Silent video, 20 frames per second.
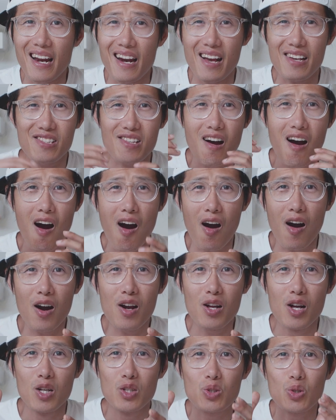it is
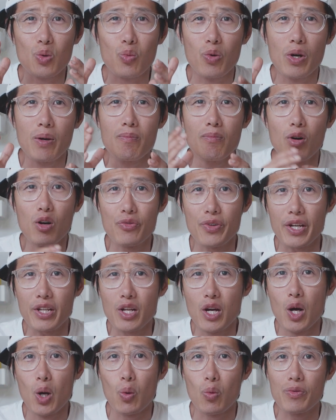hard to remove
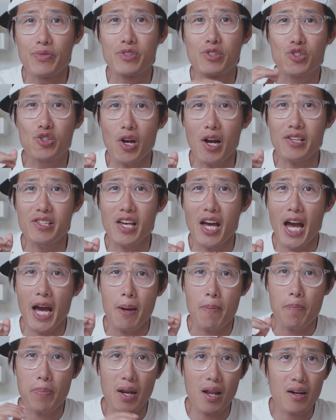it with just
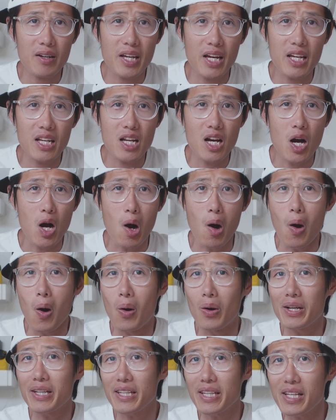a plugin
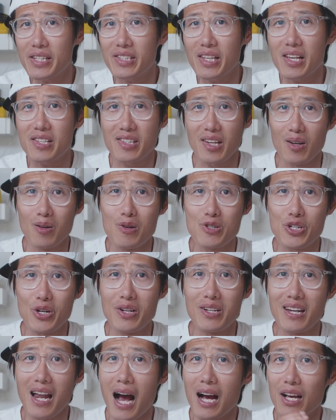or easy solution